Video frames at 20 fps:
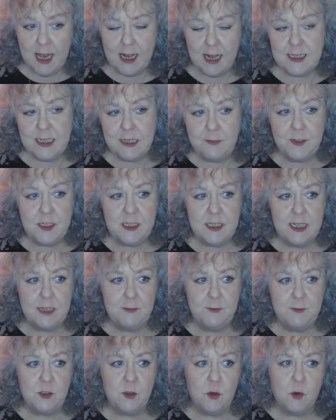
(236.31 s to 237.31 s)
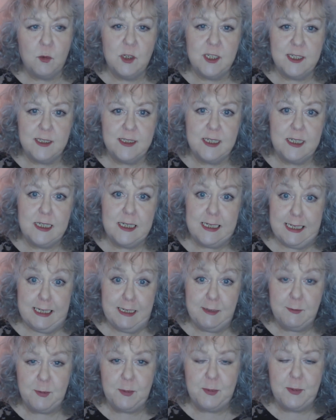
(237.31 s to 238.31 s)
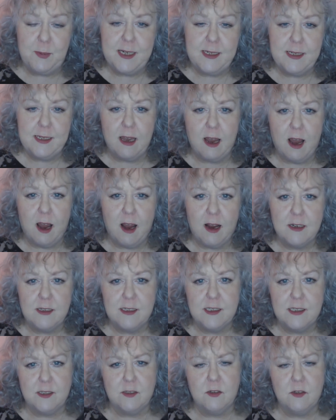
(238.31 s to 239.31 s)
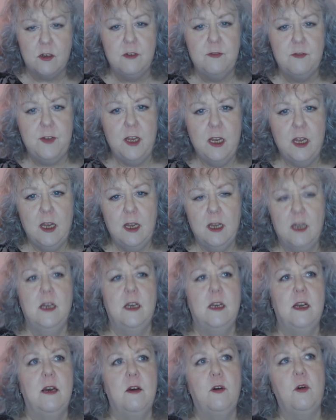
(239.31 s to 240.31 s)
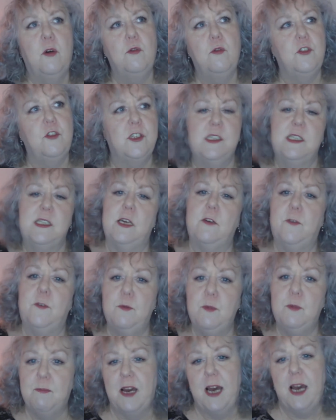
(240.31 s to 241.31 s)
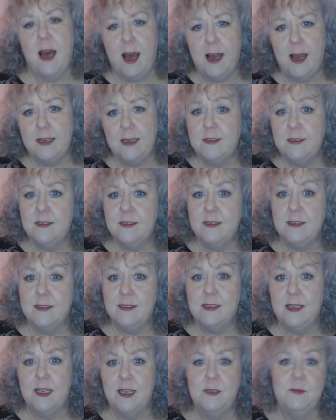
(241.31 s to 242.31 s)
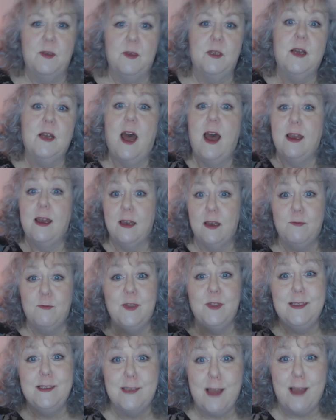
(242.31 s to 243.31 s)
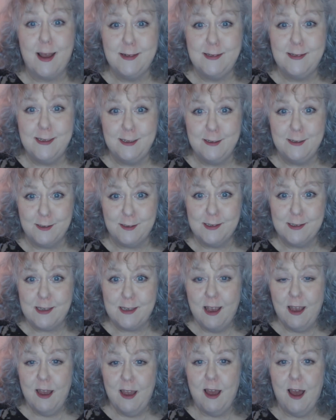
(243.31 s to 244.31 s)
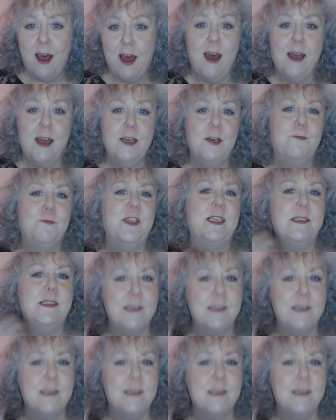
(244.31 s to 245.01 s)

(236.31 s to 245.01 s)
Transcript: And even if you're not wanting to leave where you are, to sort of hold yourself a wee bit higher and say, I have these ideas, I have